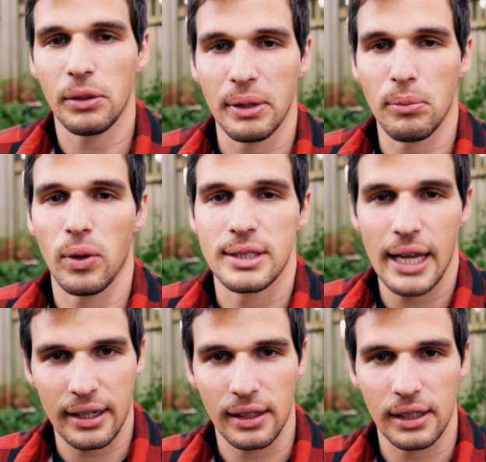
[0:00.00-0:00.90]
bit more
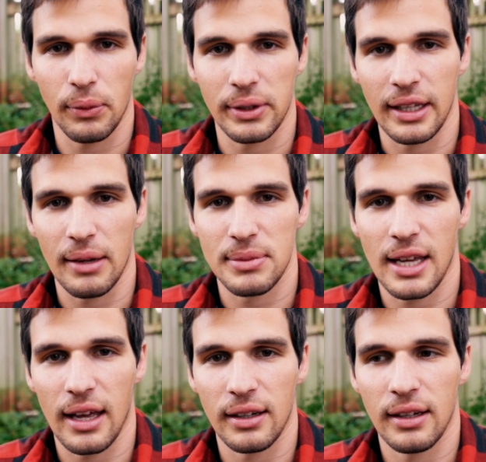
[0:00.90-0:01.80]
technically with the
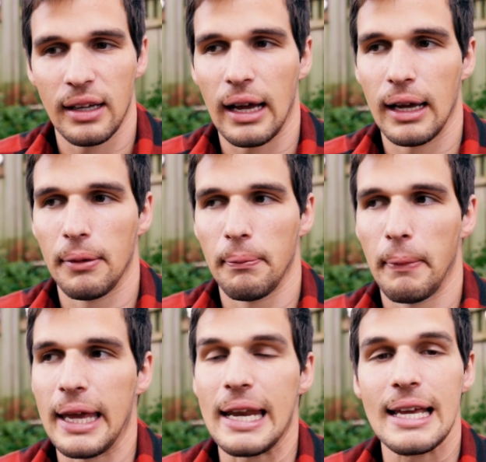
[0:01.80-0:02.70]
M10,
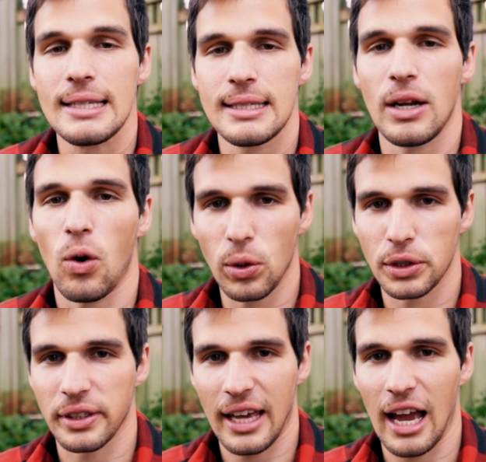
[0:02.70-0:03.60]
it is an
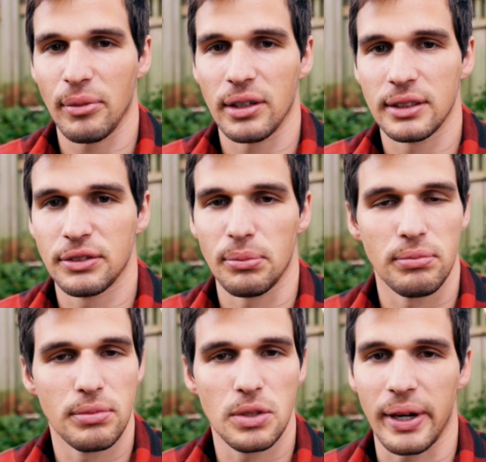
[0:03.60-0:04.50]
older camera. It's
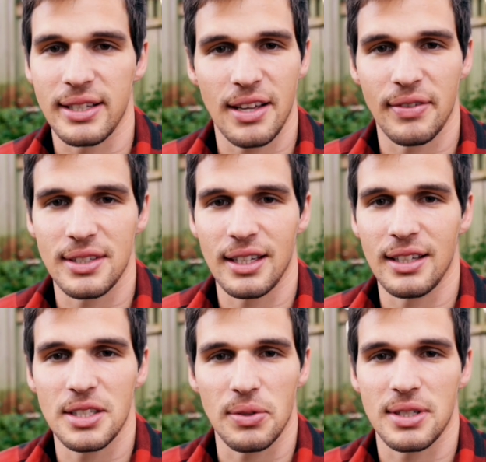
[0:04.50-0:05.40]
from
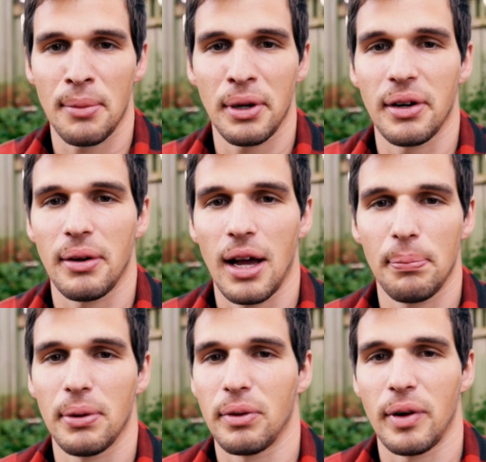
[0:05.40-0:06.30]
2017, so it's coming
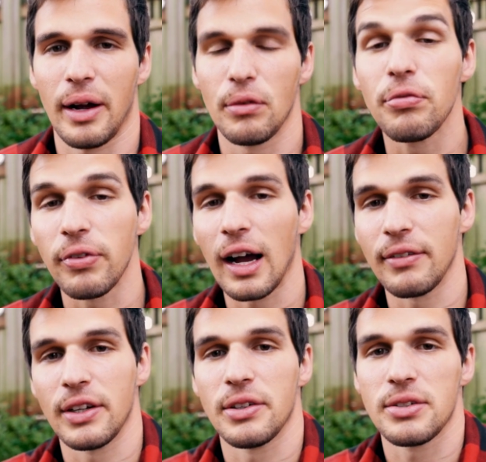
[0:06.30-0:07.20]
up around 5
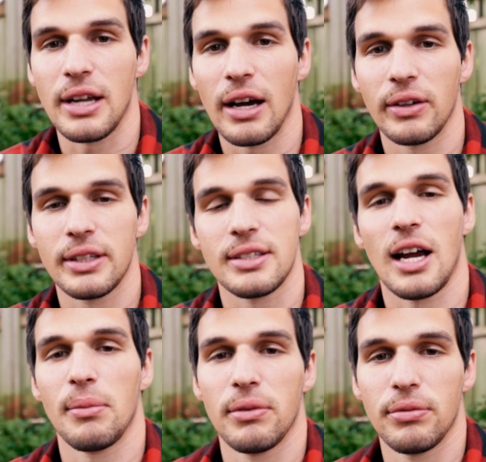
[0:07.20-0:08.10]
years now at the
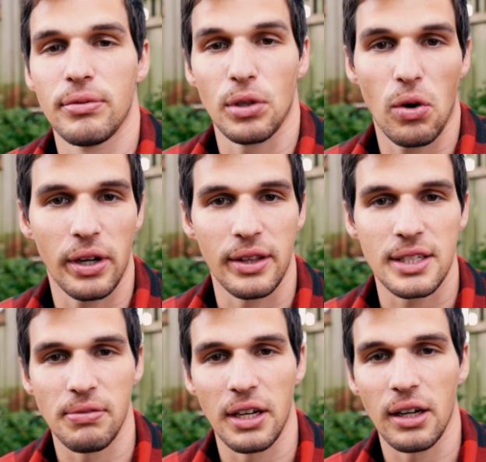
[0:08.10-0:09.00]
time of recording
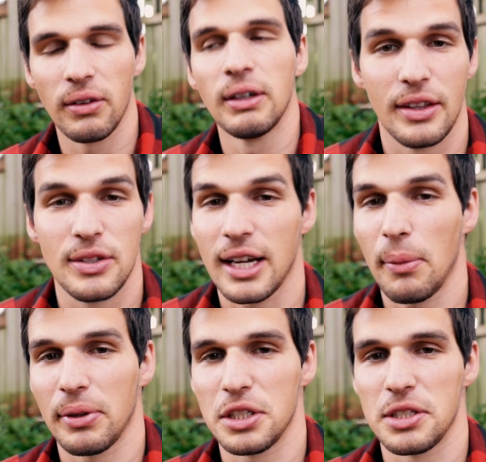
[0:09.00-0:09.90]
this video. There's a
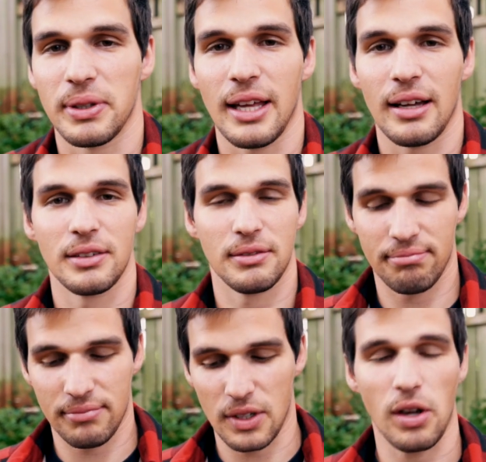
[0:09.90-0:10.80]
couple issues with that.
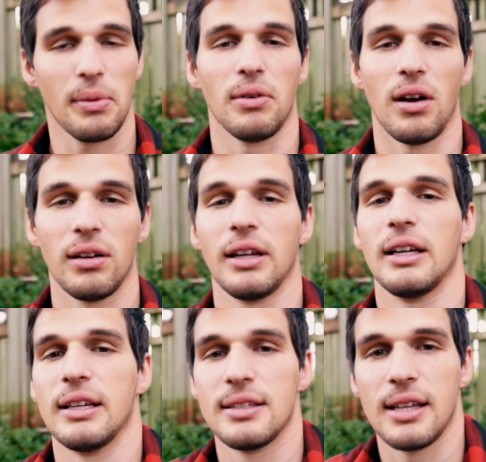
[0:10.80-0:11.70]
Don't get me wrong,
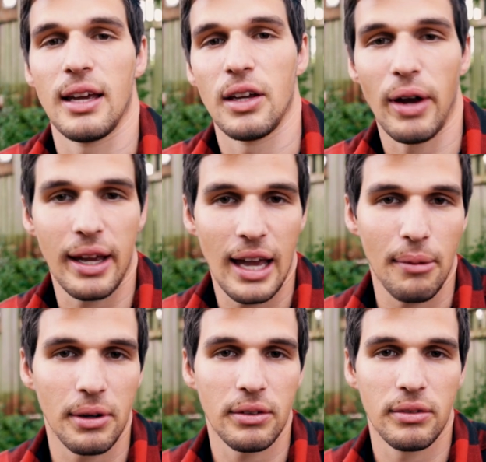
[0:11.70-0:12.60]
it is a great
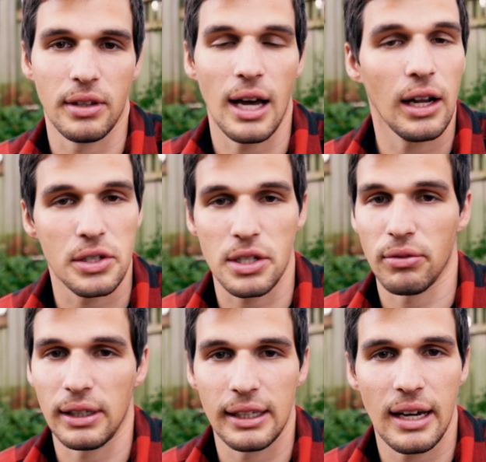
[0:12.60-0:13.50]
camera. The colors are
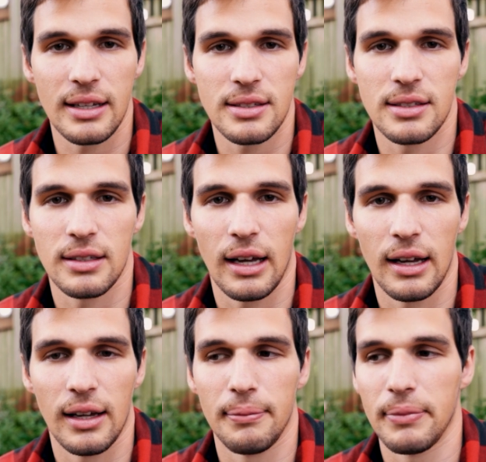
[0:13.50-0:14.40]
really nice.
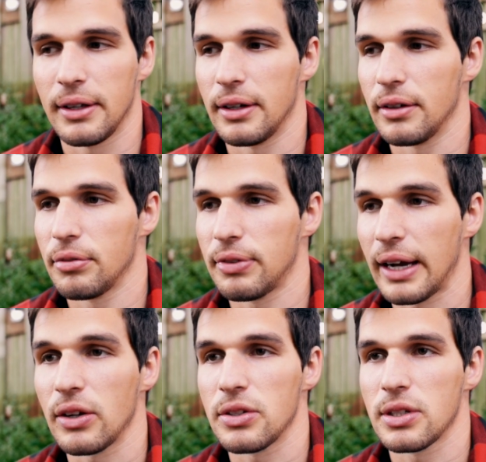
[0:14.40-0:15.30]
The
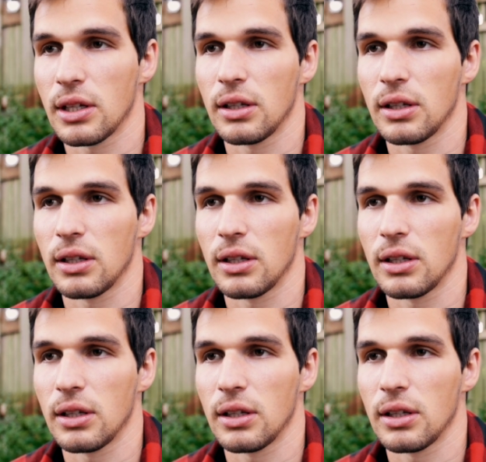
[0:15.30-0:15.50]
files